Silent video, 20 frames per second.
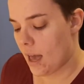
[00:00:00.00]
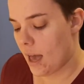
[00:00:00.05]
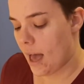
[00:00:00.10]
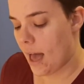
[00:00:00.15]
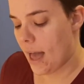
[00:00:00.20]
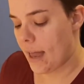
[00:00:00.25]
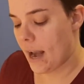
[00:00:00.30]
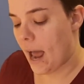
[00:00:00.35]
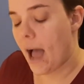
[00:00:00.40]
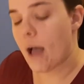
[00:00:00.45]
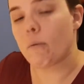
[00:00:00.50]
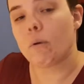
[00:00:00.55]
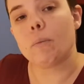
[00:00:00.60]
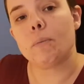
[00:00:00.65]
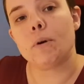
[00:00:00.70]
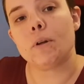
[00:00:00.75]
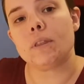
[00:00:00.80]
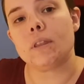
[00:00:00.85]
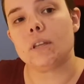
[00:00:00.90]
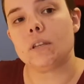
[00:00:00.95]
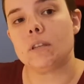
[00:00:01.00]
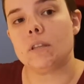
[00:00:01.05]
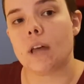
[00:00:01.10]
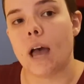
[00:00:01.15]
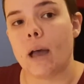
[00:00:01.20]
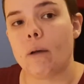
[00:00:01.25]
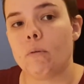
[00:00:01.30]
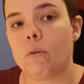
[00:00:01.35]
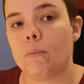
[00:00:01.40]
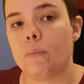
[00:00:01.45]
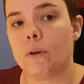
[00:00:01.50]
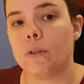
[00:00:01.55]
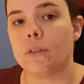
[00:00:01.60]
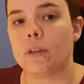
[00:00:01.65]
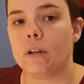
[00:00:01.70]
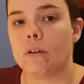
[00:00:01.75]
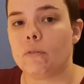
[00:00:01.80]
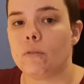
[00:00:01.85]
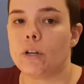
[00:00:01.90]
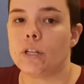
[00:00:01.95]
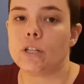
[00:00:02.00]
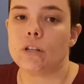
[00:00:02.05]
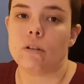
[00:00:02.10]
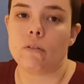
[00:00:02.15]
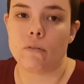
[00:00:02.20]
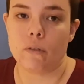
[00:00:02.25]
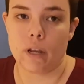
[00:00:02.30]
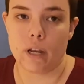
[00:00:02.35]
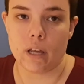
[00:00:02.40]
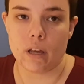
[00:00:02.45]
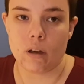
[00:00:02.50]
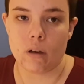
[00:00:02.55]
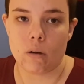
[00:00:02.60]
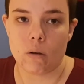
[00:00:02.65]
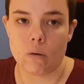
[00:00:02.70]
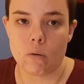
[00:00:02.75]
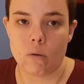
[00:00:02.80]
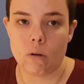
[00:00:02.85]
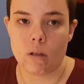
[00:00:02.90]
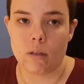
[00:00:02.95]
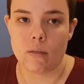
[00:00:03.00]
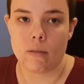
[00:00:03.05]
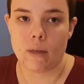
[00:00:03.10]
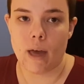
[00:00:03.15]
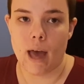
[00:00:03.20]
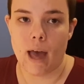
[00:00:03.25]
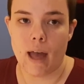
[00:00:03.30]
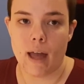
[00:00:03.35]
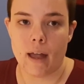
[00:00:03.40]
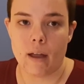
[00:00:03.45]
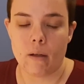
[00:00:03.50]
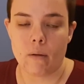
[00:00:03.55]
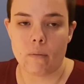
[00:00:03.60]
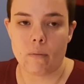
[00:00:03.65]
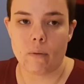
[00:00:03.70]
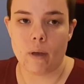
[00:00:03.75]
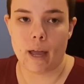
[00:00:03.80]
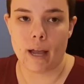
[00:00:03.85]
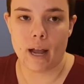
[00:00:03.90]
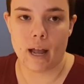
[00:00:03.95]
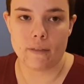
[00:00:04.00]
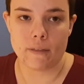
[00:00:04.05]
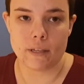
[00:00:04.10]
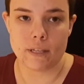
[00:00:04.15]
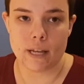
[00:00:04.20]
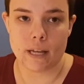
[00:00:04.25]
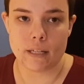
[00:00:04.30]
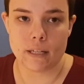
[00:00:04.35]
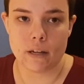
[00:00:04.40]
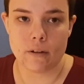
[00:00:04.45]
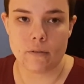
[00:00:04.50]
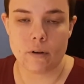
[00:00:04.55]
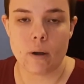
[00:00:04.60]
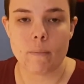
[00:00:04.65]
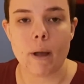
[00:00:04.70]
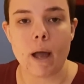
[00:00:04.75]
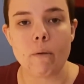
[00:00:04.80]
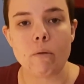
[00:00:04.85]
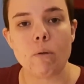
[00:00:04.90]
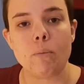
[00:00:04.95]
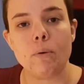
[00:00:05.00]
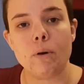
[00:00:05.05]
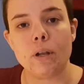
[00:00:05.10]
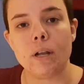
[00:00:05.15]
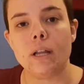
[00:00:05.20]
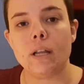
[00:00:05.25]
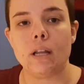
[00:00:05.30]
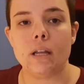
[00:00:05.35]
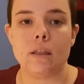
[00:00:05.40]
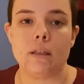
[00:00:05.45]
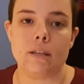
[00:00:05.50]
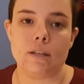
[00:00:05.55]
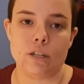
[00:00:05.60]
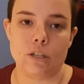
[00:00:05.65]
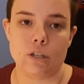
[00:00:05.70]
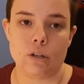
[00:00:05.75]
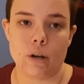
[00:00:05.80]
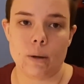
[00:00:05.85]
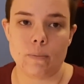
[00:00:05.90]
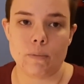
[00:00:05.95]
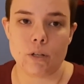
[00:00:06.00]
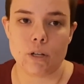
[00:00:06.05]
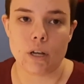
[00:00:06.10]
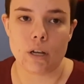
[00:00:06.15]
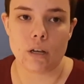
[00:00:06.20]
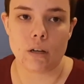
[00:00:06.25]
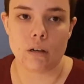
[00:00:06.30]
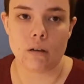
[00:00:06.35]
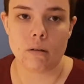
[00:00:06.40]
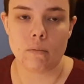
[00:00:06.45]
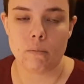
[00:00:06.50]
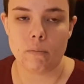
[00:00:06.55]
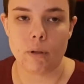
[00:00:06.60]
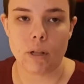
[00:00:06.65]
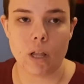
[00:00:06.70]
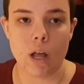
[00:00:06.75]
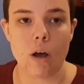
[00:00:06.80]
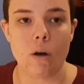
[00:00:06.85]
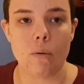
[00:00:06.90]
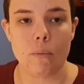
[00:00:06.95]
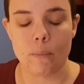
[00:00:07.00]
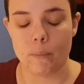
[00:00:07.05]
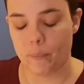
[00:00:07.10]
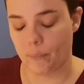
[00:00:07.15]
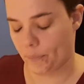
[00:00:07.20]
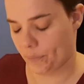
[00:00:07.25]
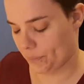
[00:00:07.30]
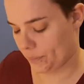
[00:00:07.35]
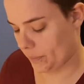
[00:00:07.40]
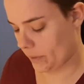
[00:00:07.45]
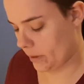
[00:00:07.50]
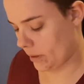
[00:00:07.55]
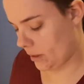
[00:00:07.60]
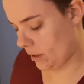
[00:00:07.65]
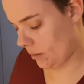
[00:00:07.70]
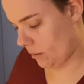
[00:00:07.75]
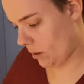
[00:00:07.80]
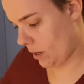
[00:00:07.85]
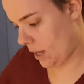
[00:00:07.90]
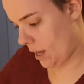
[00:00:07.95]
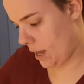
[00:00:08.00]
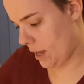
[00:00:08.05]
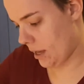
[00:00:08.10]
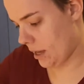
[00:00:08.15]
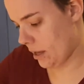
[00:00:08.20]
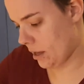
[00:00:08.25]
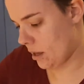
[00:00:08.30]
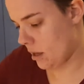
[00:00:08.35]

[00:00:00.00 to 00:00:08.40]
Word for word: And I will put the I will put the original video that I got this idea from. I will put it in the description below. Okay.